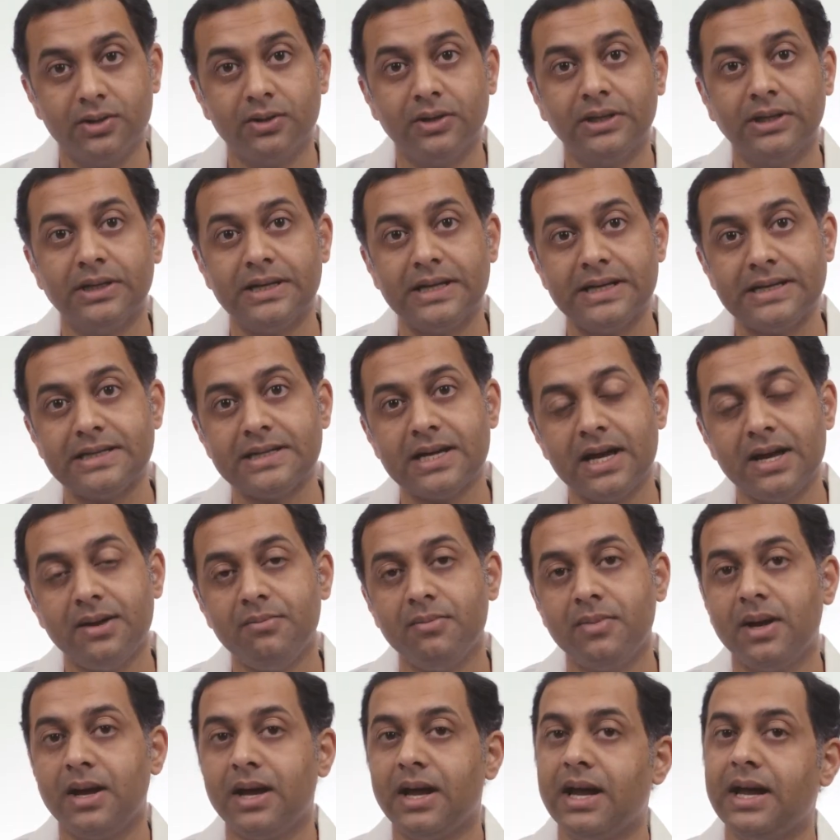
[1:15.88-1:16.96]
during the
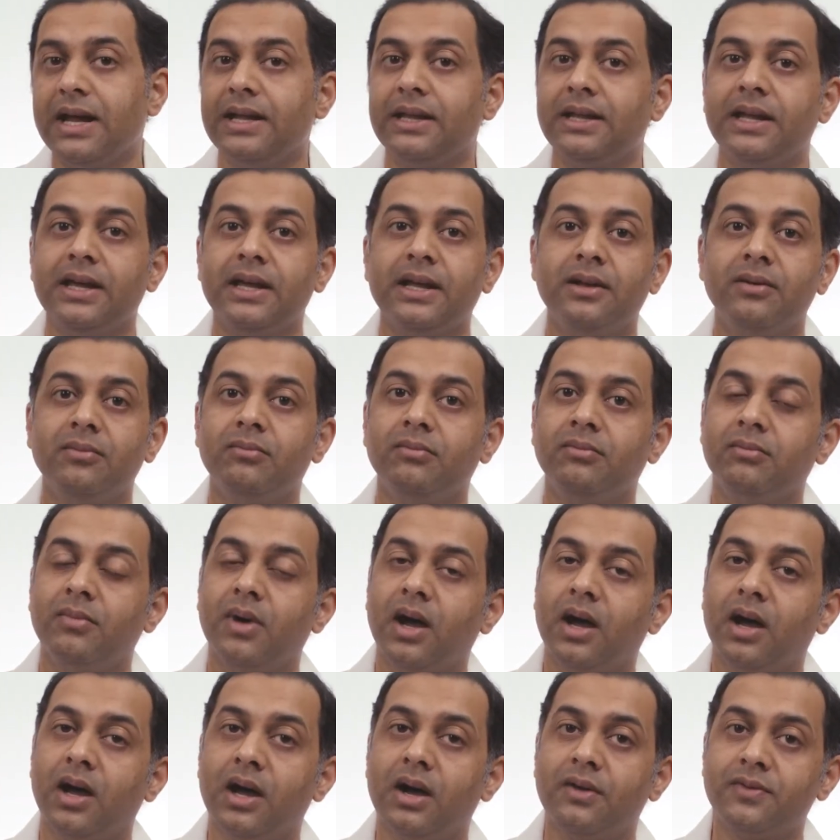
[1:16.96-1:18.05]
daytime and then
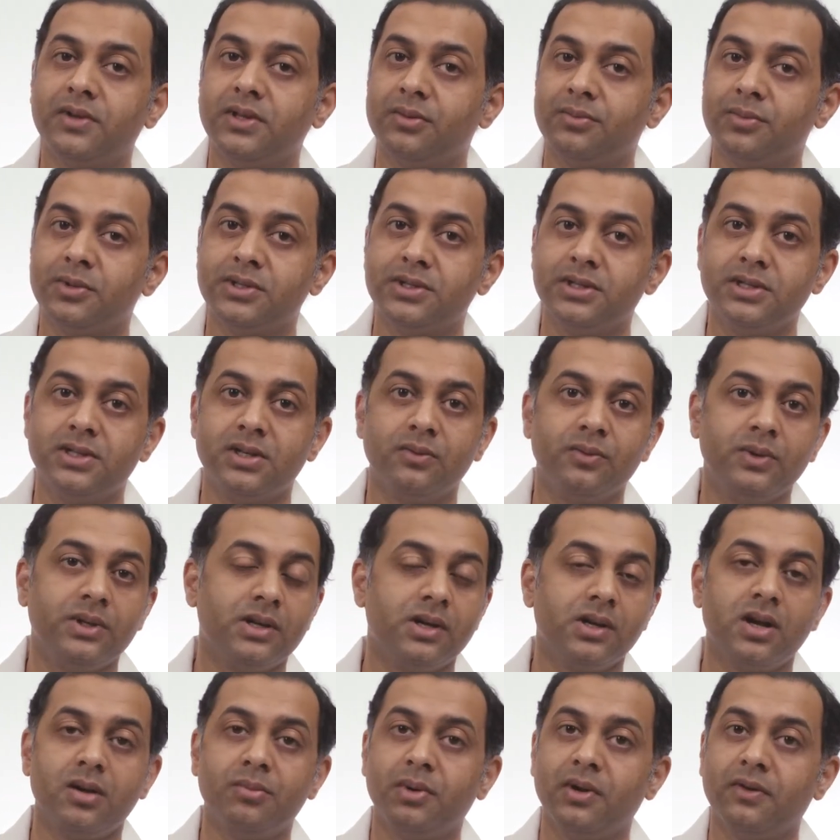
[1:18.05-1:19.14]
uh, after the procedure within
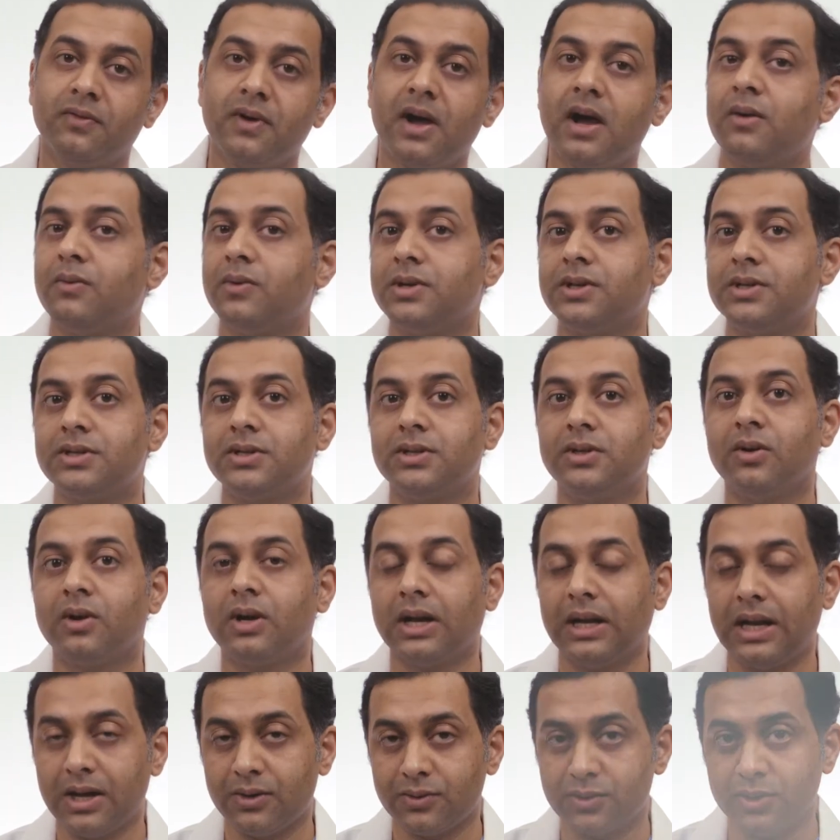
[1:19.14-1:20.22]
a couple of hours, you're
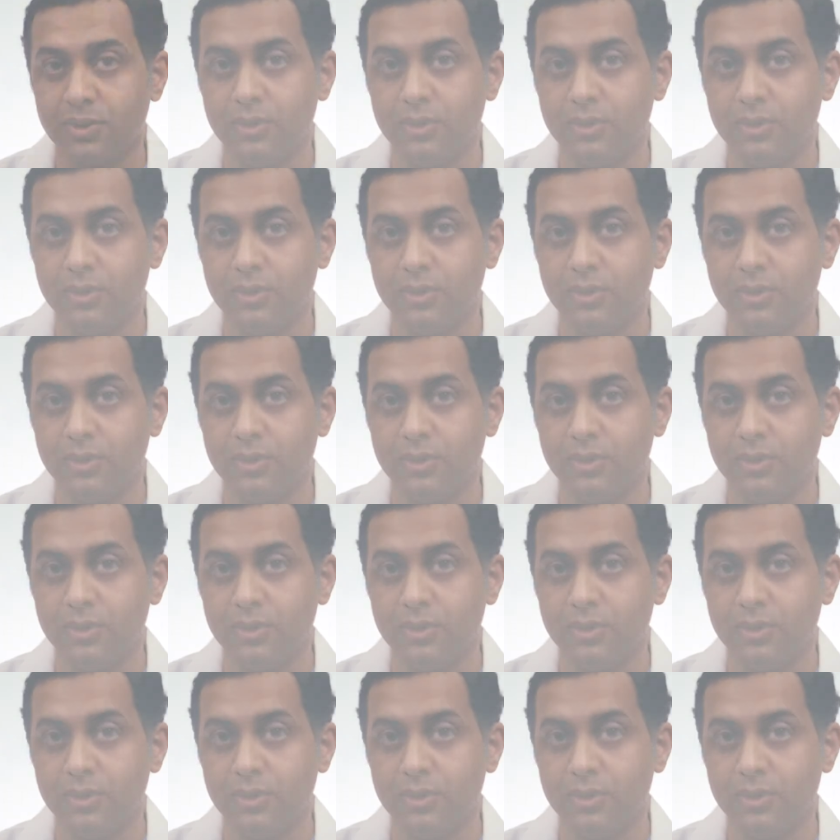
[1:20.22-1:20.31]
allowed